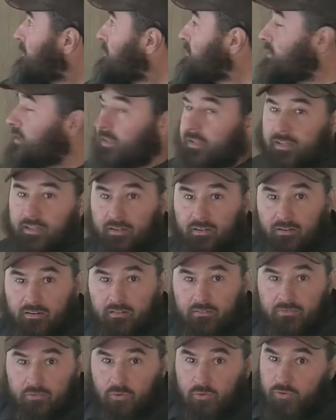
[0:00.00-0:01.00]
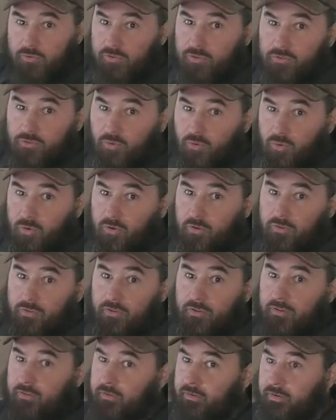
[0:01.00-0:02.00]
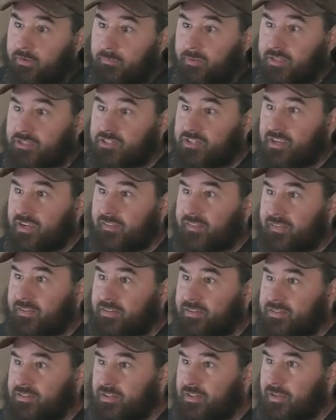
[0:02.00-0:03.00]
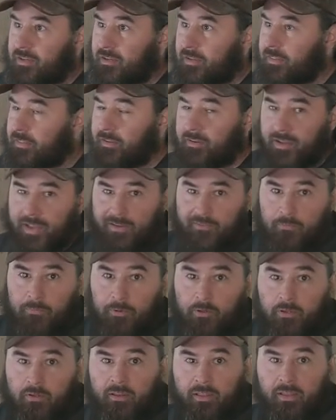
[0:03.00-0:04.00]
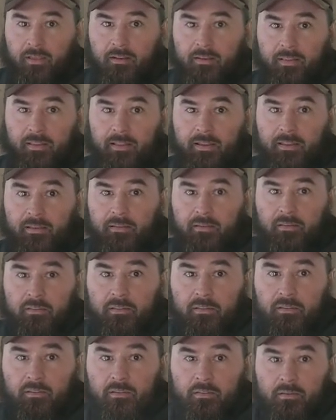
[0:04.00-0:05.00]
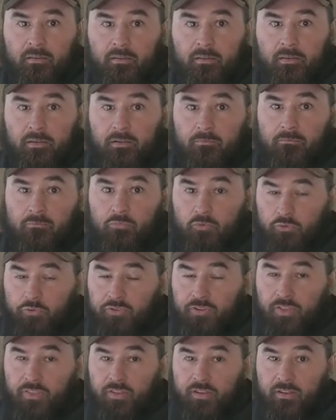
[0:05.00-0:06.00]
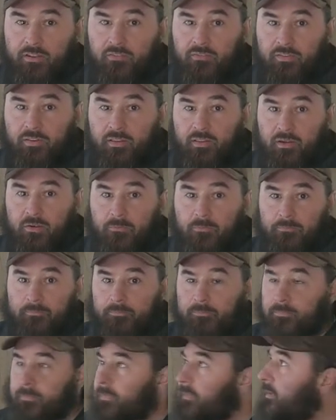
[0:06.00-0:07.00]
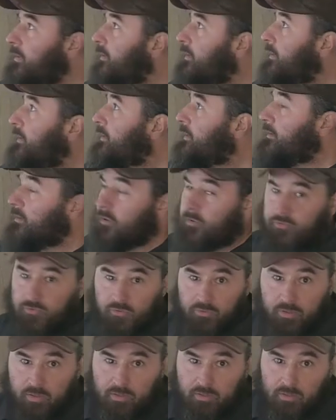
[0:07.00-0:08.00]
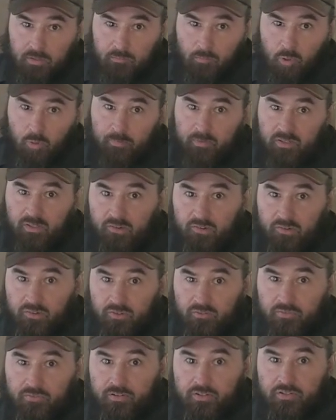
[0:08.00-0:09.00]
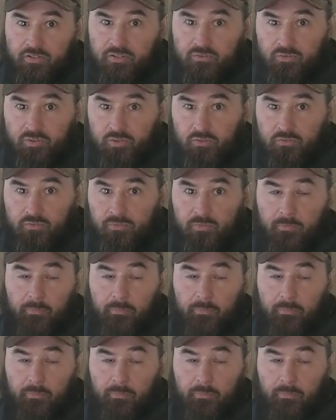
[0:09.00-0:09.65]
Skinning are, of course, these corners. They're going to be a challenge. Uh, I think I have a pretty good handle on it. Um, we'll see in the next video. Also need a little more material to finish the roof.